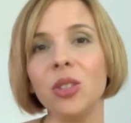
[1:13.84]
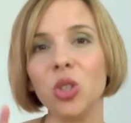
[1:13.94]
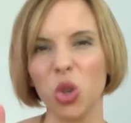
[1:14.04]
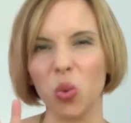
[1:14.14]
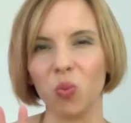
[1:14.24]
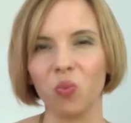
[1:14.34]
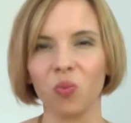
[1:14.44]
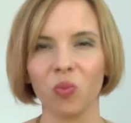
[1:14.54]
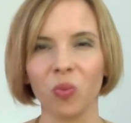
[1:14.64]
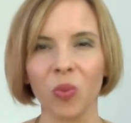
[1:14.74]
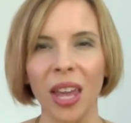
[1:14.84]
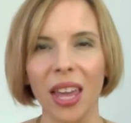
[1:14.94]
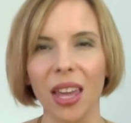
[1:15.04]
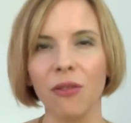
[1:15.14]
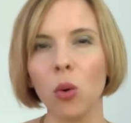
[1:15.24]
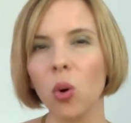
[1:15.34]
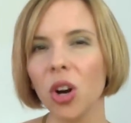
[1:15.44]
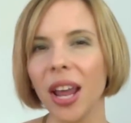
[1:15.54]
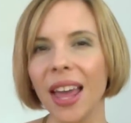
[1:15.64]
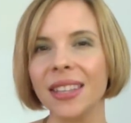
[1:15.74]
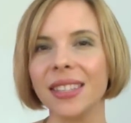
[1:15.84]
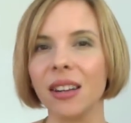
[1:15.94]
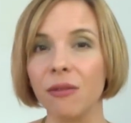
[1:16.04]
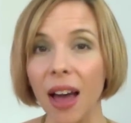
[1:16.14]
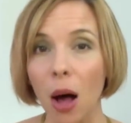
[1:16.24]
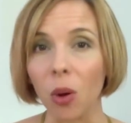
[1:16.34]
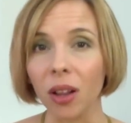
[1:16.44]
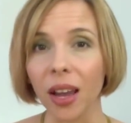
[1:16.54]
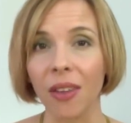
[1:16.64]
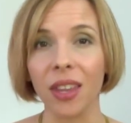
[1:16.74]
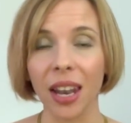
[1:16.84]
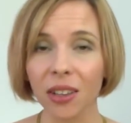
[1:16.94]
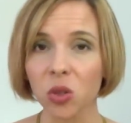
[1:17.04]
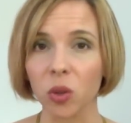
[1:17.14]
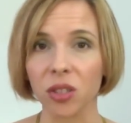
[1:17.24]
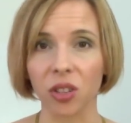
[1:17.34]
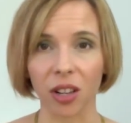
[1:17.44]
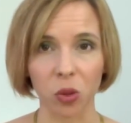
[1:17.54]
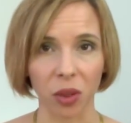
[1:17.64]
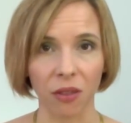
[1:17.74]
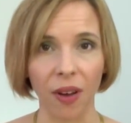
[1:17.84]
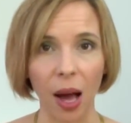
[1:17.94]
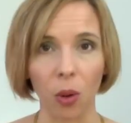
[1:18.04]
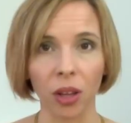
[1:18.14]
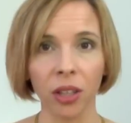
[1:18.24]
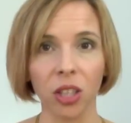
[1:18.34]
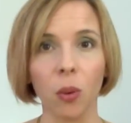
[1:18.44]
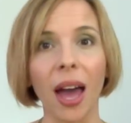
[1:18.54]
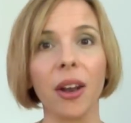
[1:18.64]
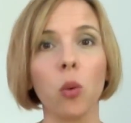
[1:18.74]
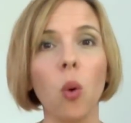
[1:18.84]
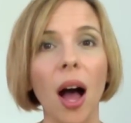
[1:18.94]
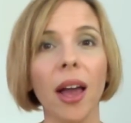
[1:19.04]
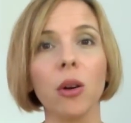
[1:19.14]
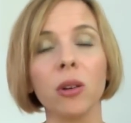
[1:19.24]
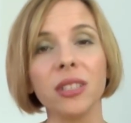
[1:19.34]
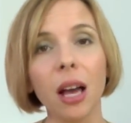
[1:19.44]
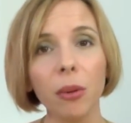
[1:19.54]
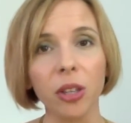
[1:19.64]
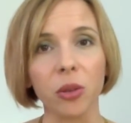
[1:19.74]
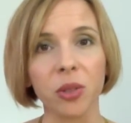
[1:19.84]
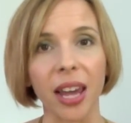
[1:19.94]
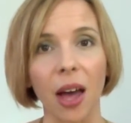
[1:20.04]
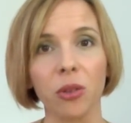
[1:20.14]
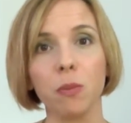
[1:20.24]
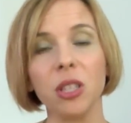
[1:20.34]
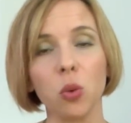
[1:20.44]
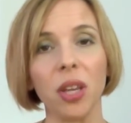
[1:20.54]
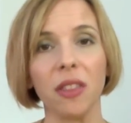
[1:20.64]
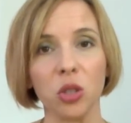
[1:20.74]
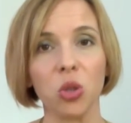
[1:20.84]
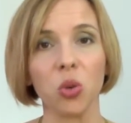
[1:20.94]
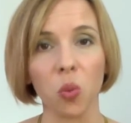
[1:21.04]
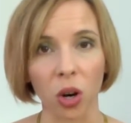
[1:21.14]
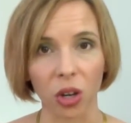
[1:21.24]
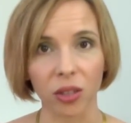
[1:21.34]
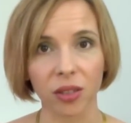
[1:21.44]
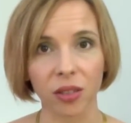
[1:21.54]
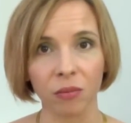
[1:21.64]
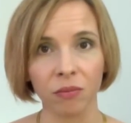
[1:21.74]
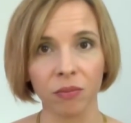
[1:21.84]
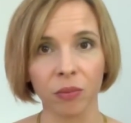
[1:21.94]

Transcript: Two, if a word ends in a vowel and the next word starts with a vowel, you add a Y or W sound between the two words.